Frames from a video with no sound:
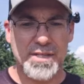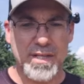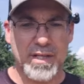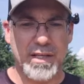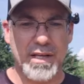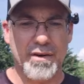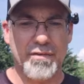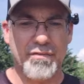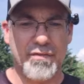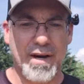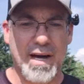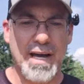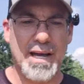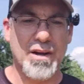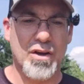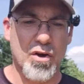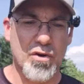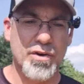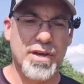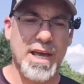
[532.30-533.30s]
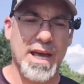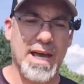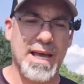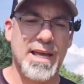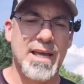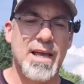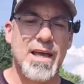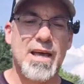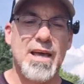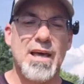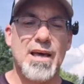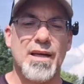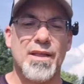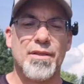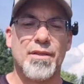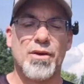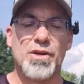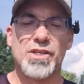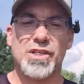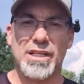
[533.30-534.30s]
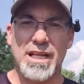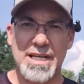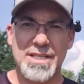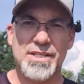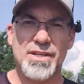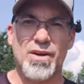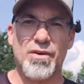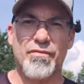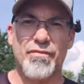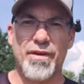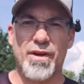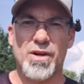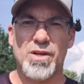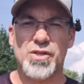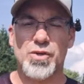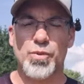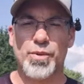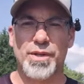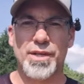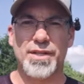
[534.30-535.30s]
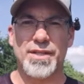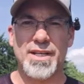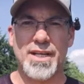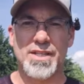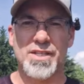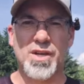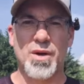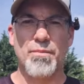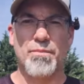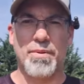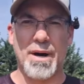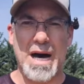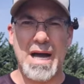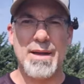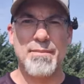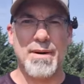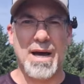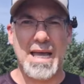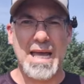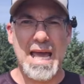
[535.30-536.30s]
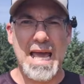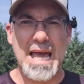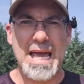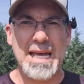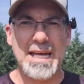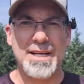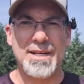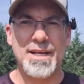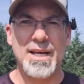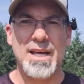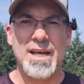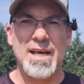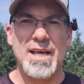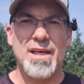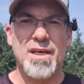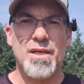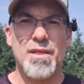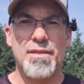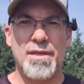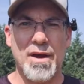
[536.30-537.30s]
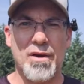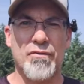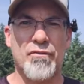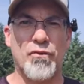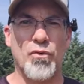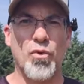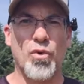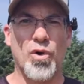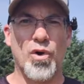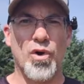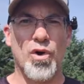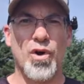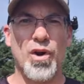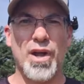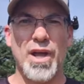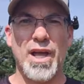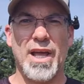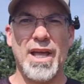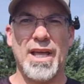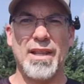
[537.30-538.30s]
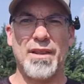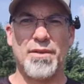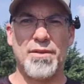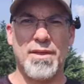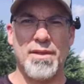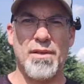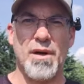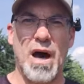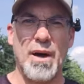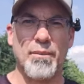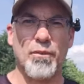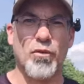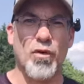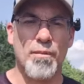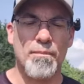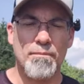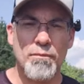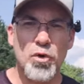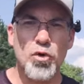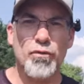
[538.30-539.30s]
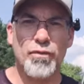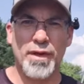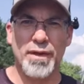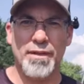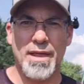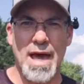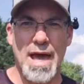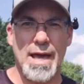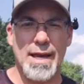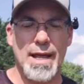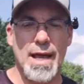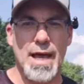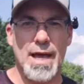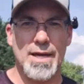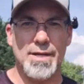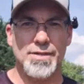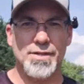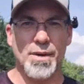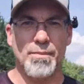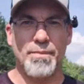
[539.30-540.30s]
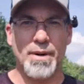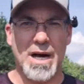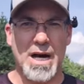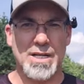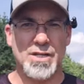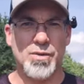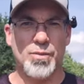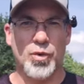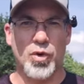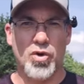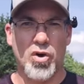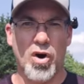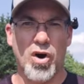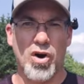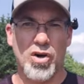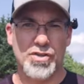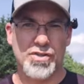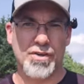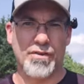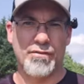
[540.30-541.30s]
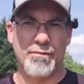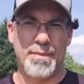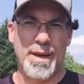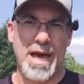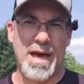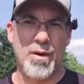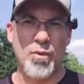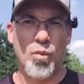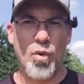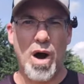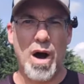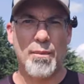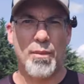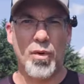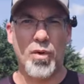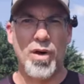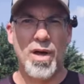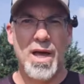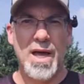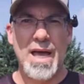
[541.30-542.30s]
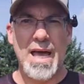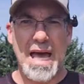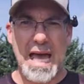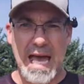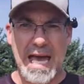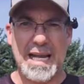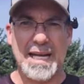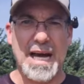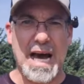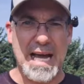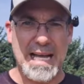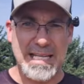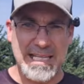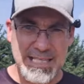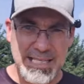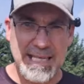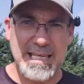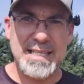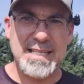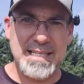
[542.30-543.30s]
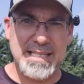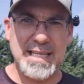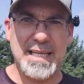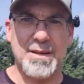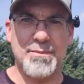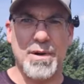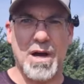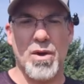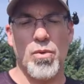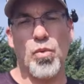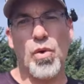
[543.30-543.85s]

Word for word: solidified, okay, there's less interference with the disc by my hand, therefore I'm removing that as a possible cause of bad wobble. And I did see my